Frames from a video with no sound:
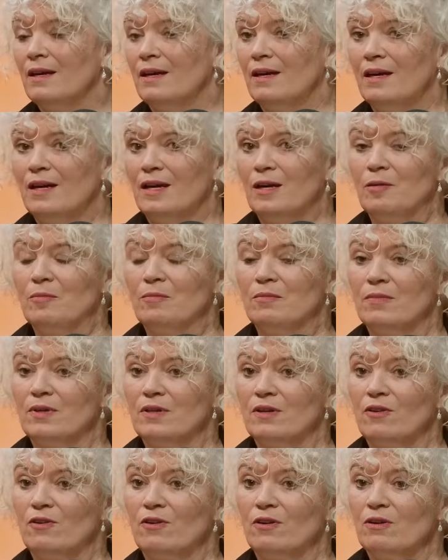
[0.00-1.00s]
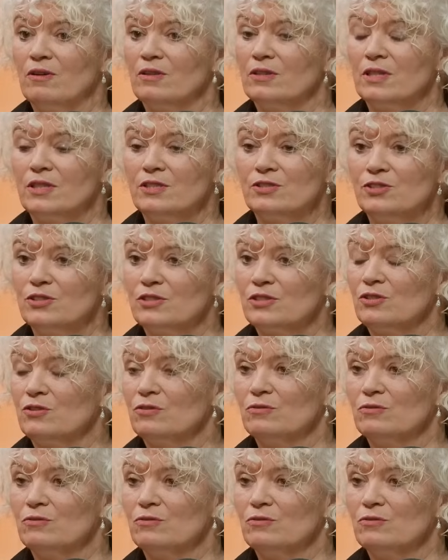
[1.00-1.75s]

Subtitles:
or they just